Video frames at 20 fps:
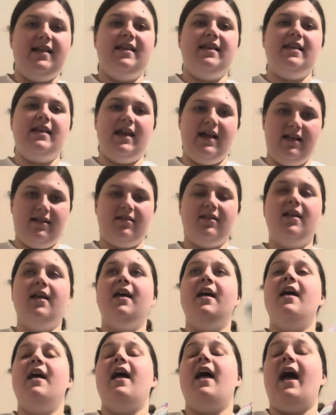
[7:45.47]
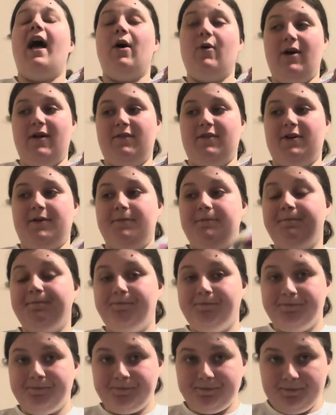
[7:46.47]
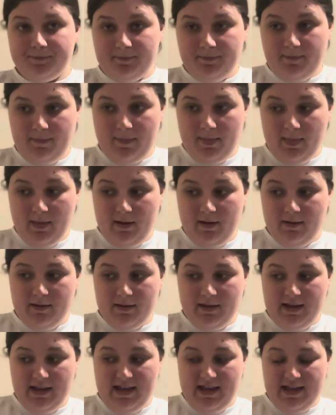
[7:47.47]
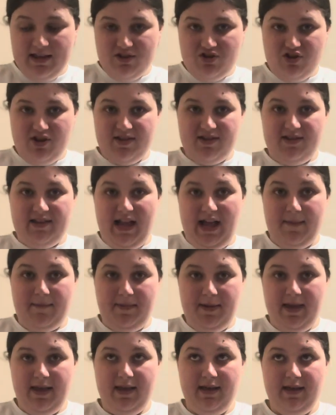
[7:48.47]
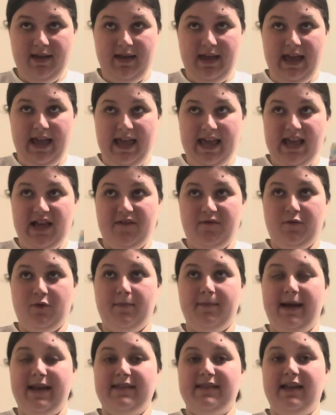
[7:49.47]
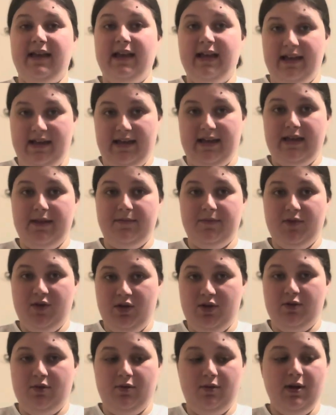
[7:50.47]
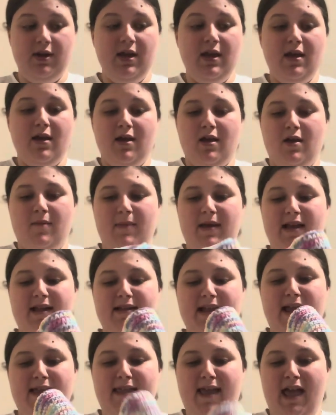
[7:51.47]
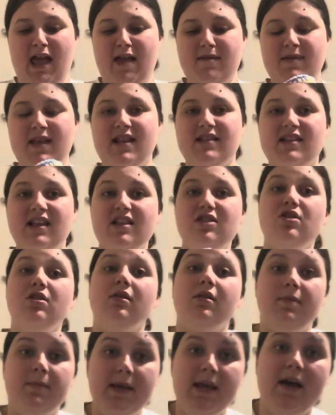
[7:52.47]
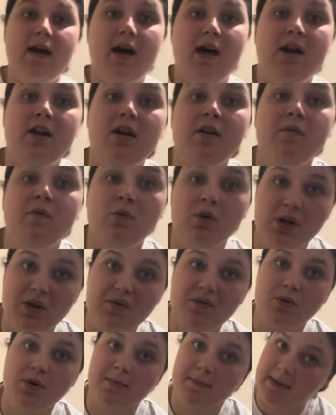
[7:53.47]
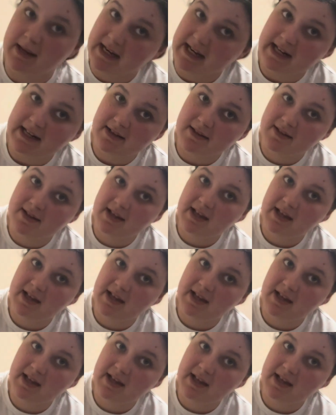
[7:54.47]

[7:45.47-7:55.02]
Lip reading: Yes. However, it's just not paying for my time too, because I timed this. It took me 144 minutes.